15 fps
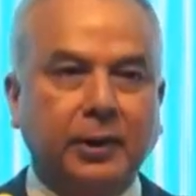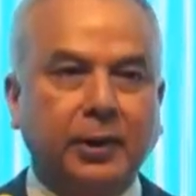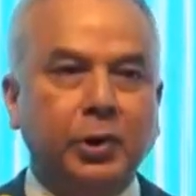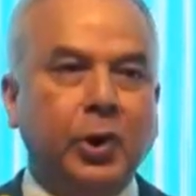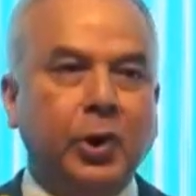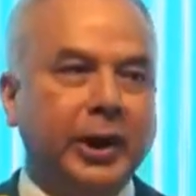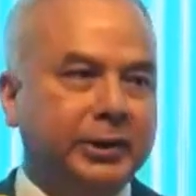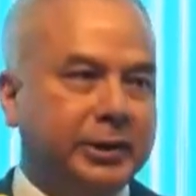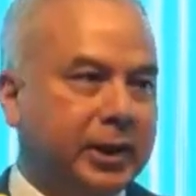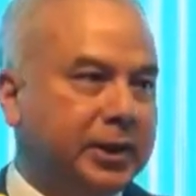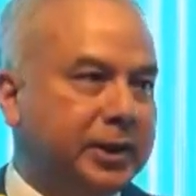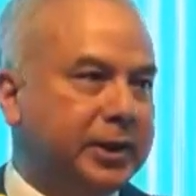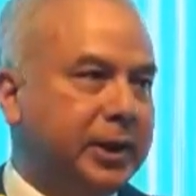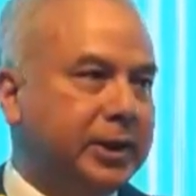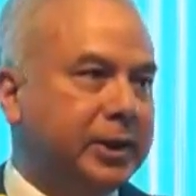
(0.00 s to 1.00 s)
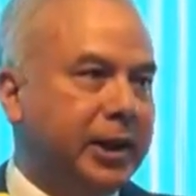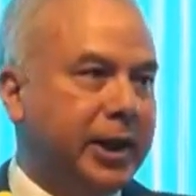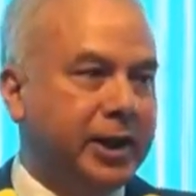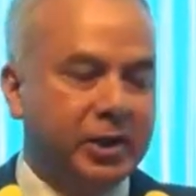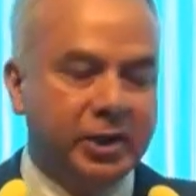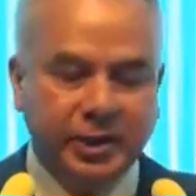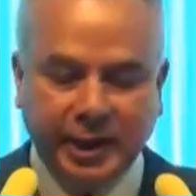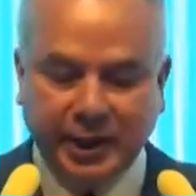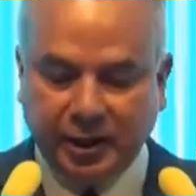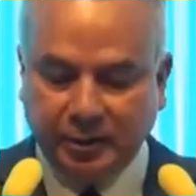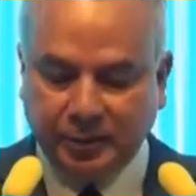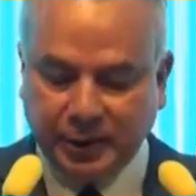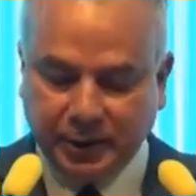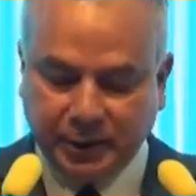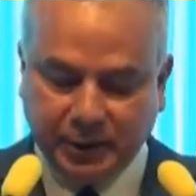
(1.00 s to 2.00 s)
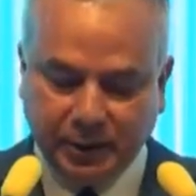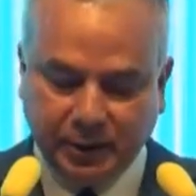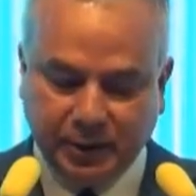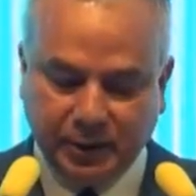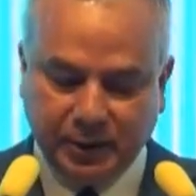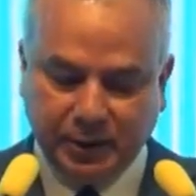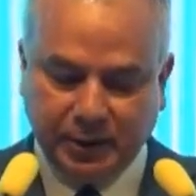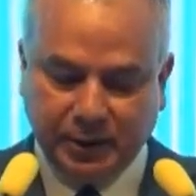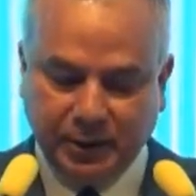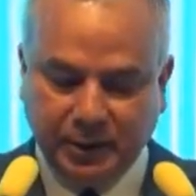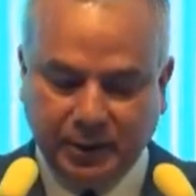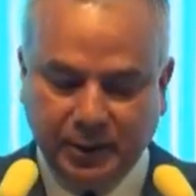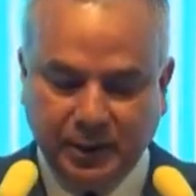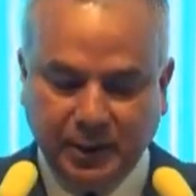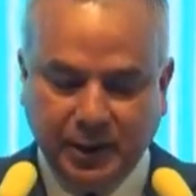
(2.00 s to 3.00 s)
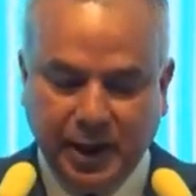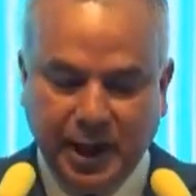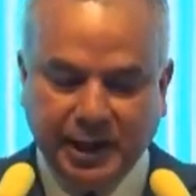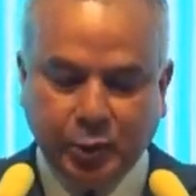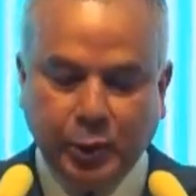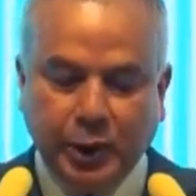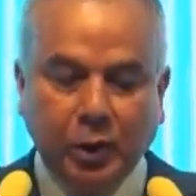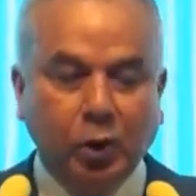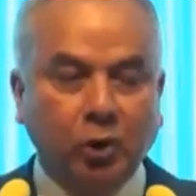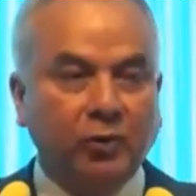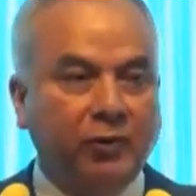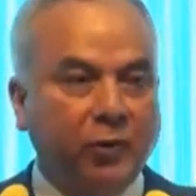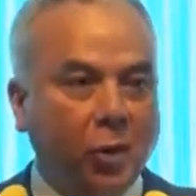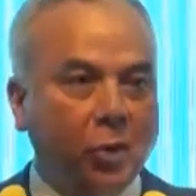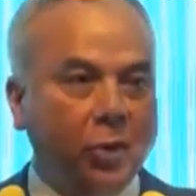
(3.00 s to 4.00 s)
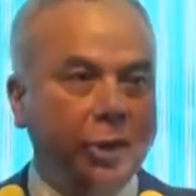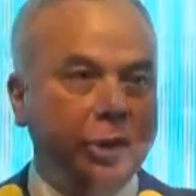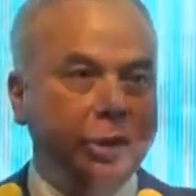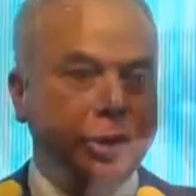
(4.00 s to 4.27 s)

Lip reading: Your Excellencies, ladies and gentlemen, as we look forward